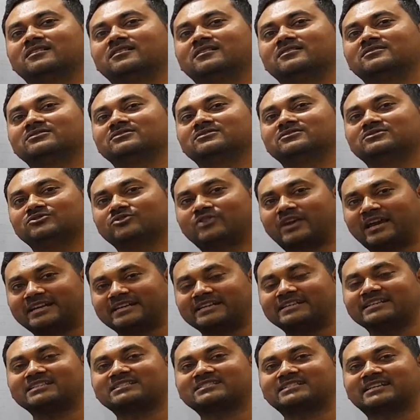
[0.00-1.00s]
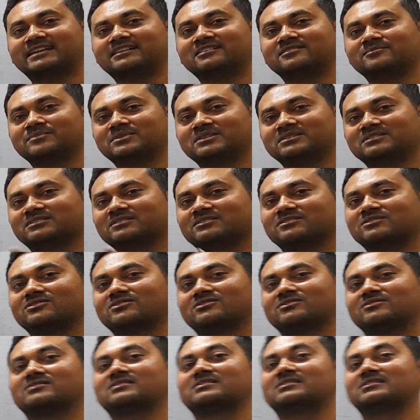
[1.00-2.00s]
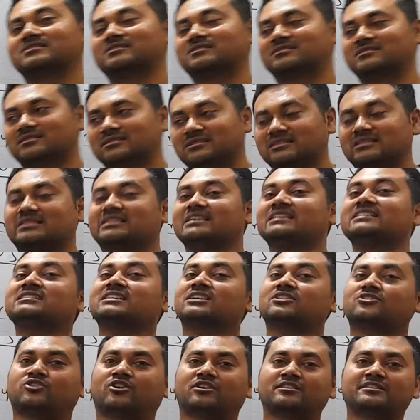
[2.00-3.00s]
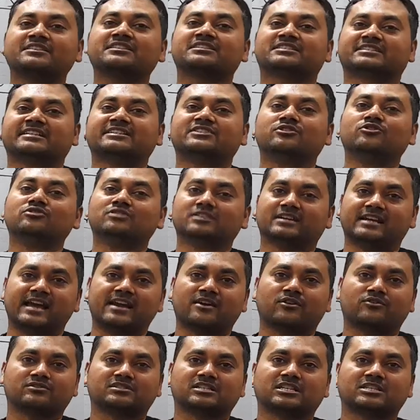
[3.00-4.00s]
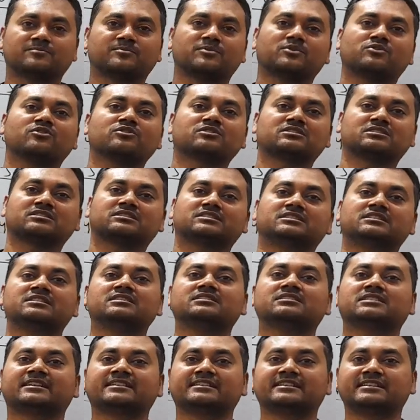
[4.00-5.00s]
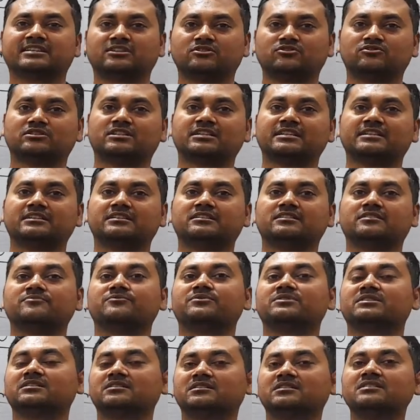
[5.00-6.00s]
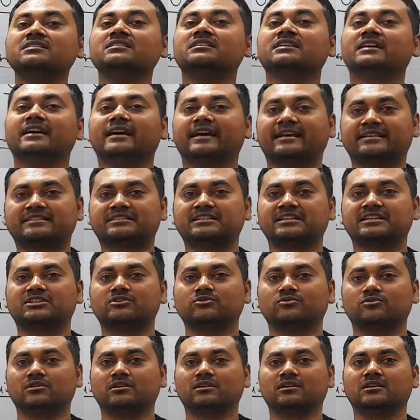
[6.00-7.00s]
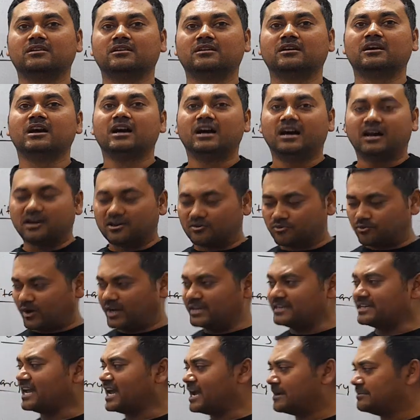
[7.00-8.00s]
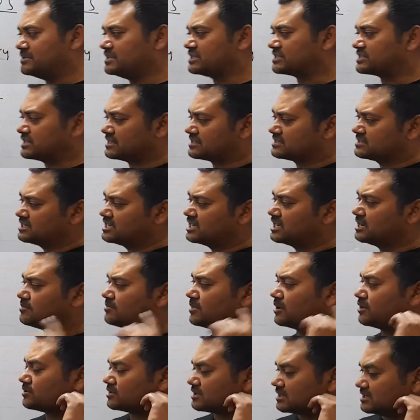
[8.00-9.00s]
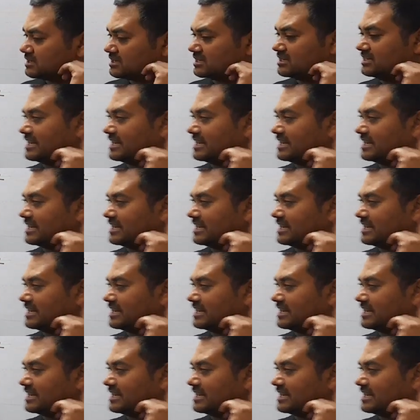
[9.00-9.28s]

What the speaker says: you can understand, means these are called the scheduled languages because these are included within the schedule. Why I am discussing about the